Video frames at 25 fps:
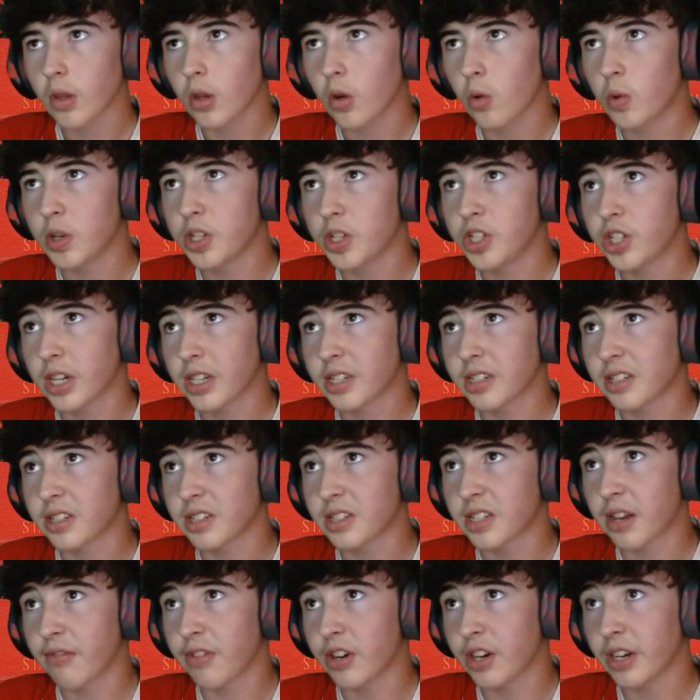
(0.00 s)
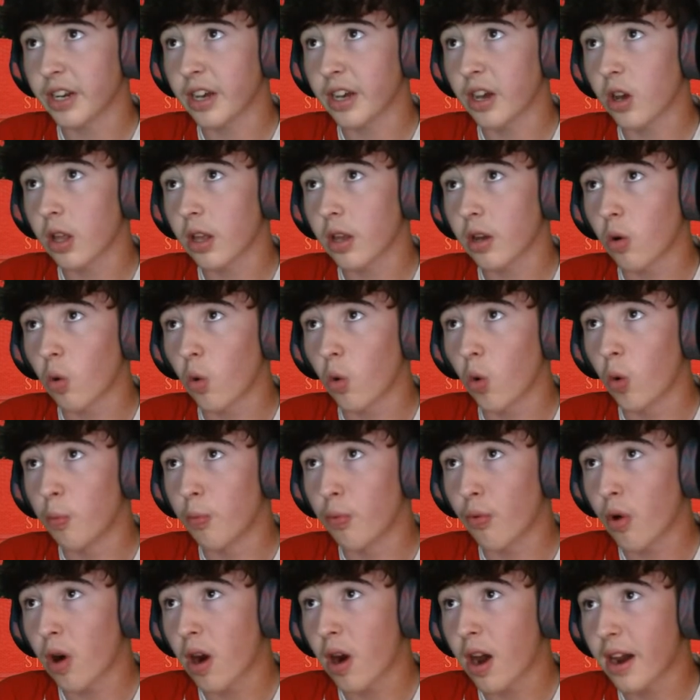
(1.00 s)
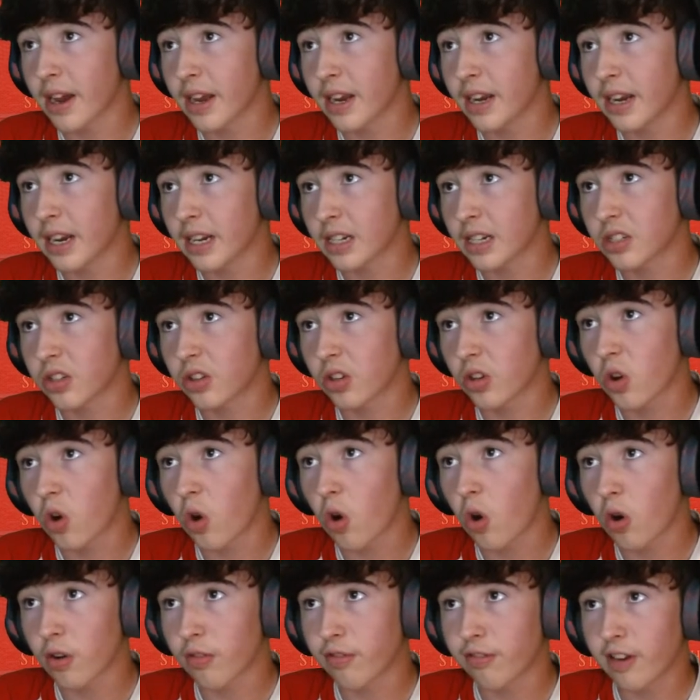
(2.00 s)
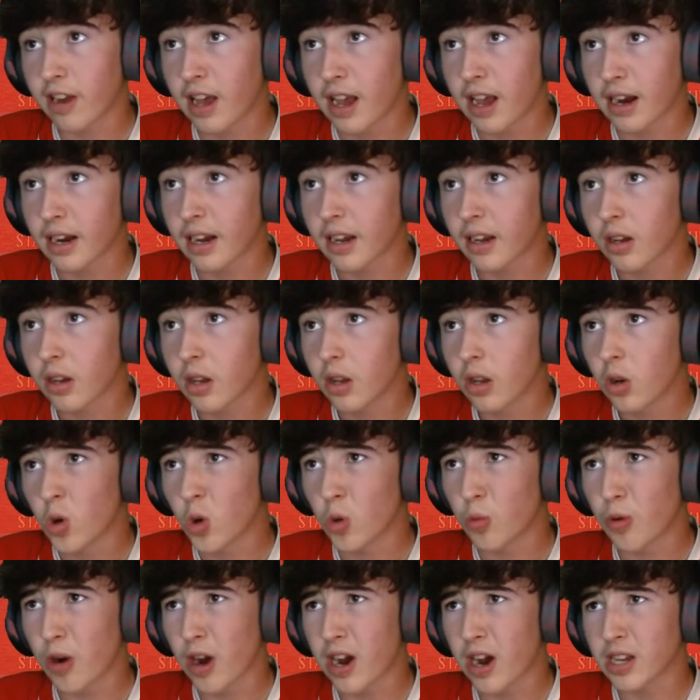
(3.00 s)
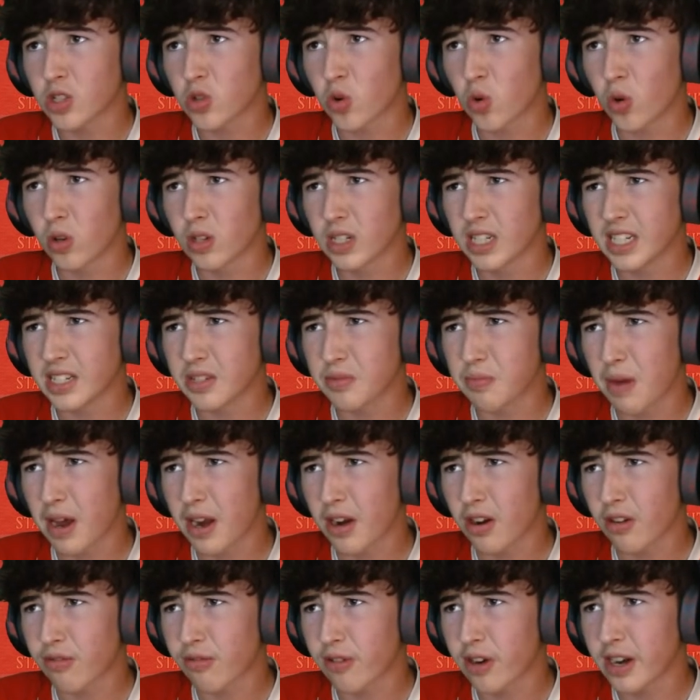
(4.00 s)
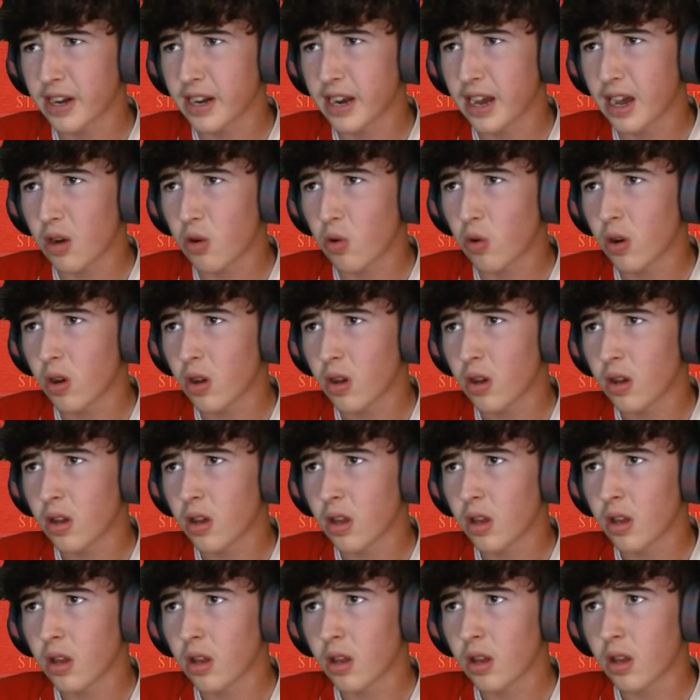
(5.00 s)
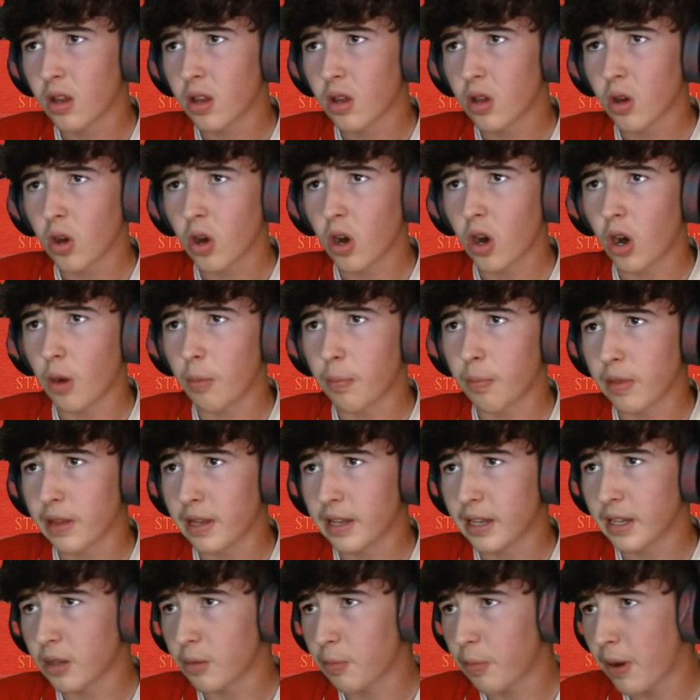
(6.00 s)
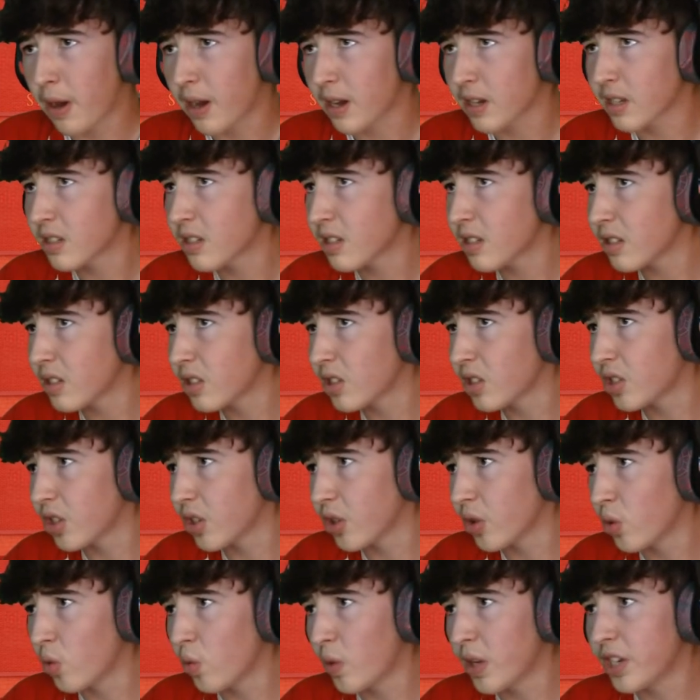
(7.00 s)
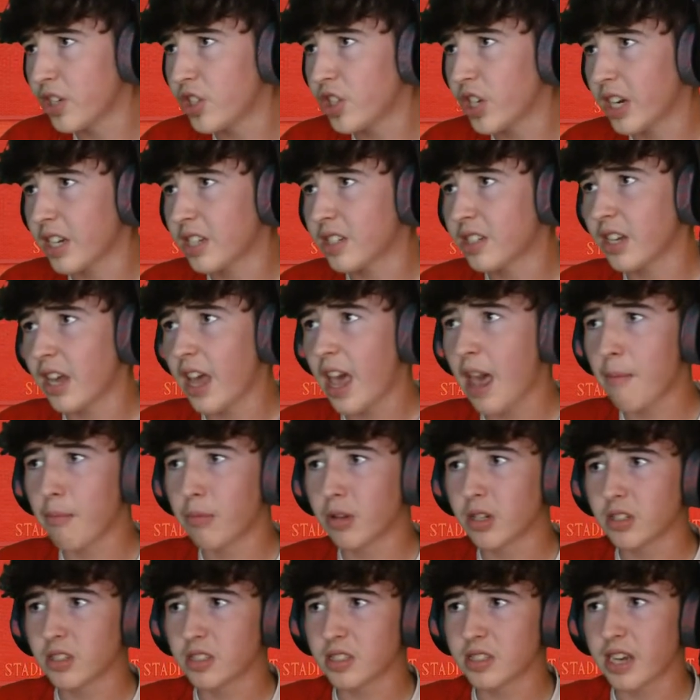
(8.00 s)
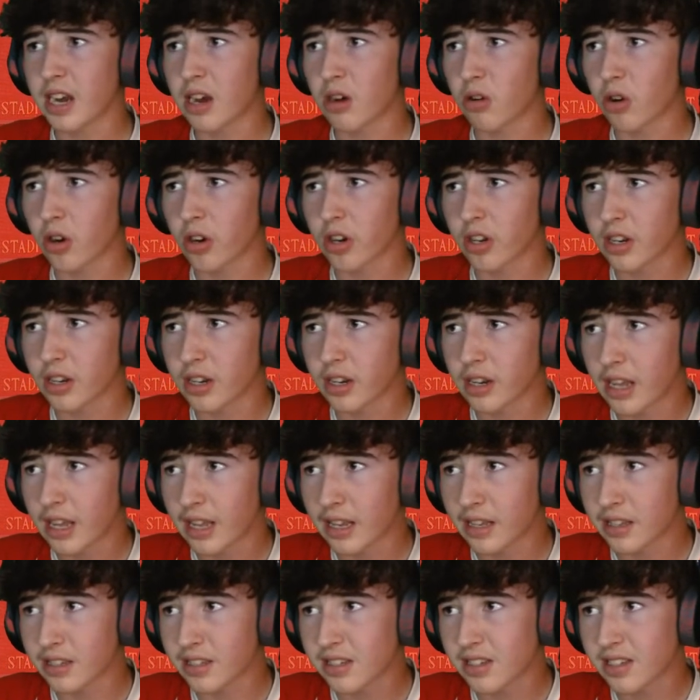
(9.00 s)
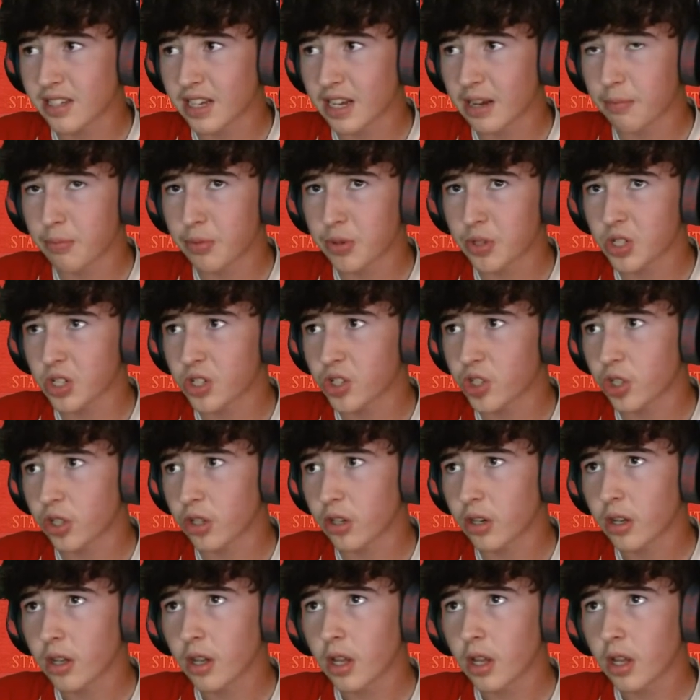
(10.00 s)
Winchester's giving it to O'Brien next to the corner flag. O'Brien's holding his man off right now. Oh, little pass to Winchester. Embleton's now got it in the same position.